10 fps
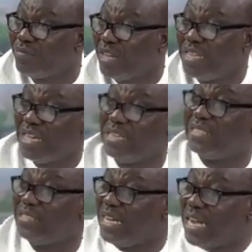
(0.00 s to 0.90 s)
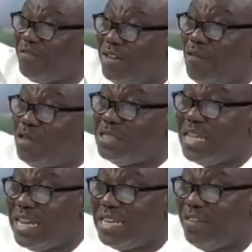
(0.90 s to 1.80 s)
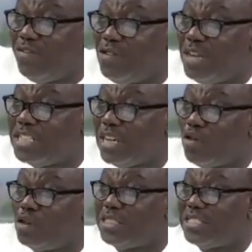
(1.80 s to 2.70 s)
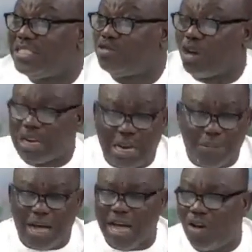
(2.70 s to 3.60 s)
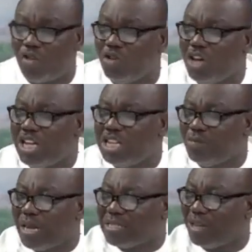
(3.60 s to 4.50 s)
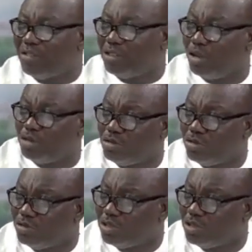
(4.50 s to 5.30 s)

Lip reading: And yet, the governor was there a few days ago talking about how his banks have returned to